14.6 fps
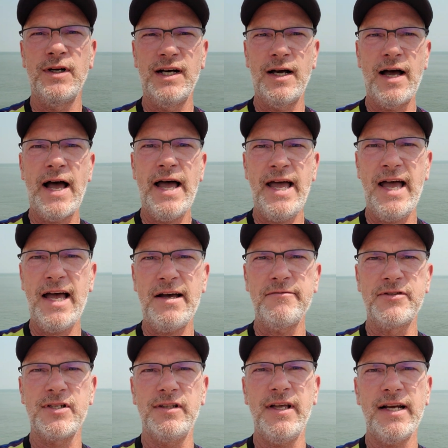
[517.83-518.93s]
I have
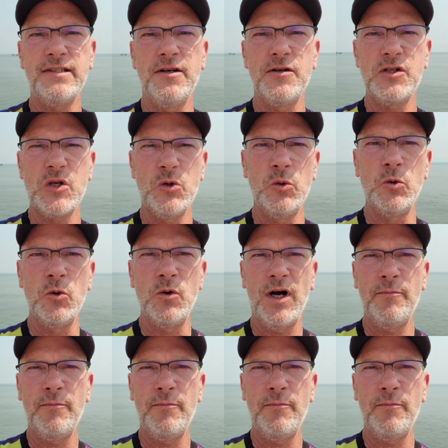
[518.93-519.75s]
selected a school.